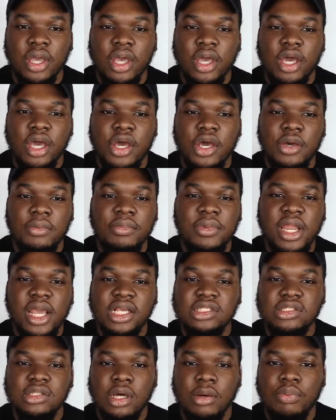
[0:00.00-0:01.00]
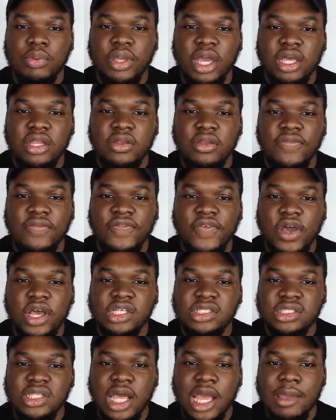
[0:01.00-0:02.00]
Next up, we had
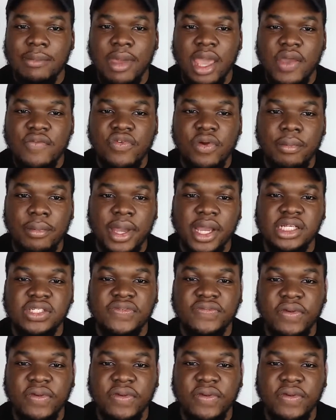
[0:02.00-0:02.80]
first time ever match,